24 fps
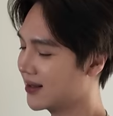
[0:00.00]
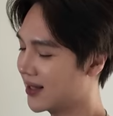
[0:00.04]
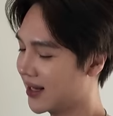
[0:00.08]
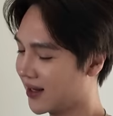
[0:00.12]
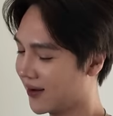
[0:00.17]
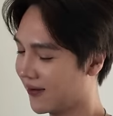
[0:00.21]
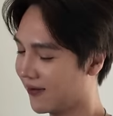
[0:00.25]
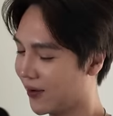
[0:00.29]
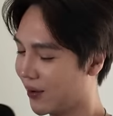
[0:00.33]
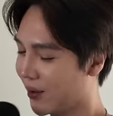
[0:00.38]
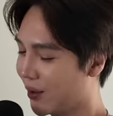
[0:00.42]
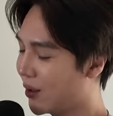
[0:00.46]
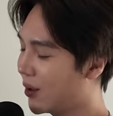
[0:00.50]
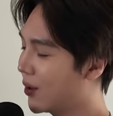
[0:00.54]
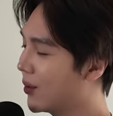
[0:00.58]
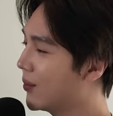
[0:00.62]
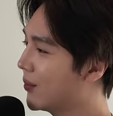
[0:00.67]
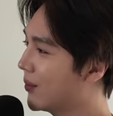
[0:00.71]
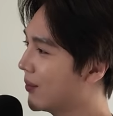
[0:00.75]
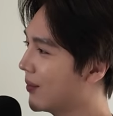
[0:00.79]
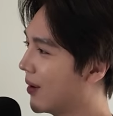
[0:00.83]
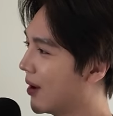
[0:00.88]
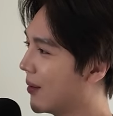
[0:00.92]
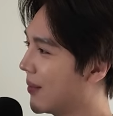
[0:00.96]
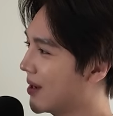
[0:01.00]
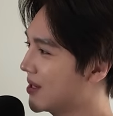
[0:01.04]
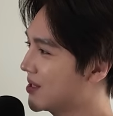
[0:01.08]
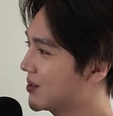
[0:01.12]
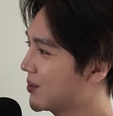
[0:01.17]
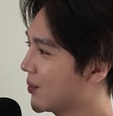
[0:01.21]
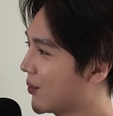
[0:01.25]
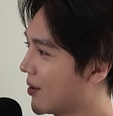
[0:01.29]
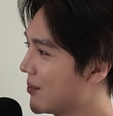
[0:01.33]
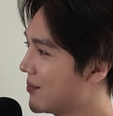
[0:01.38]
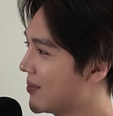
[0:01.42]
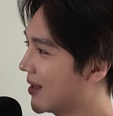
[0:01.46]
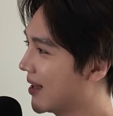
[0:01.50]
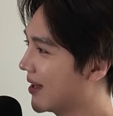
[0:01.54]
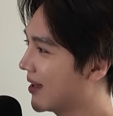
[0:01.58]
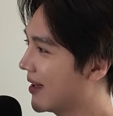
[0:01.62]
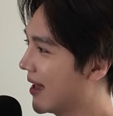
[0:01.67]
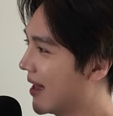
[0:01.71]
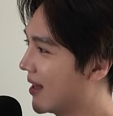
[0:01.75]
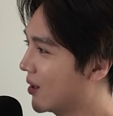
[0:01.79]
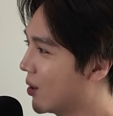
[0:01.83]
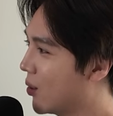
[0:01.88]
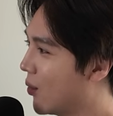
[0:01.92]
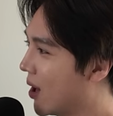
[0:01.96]
I'll take a photo on my story and be
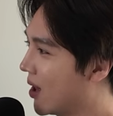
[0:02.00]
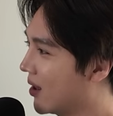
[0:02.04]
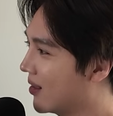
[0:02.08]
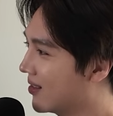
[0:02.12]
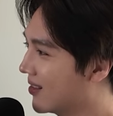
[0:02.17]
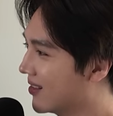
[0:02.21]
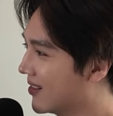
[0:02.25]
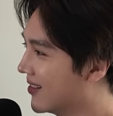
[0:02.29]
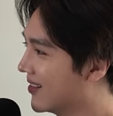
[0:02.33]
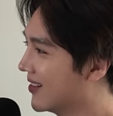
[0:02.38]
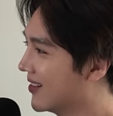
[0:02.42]
like, "LOL."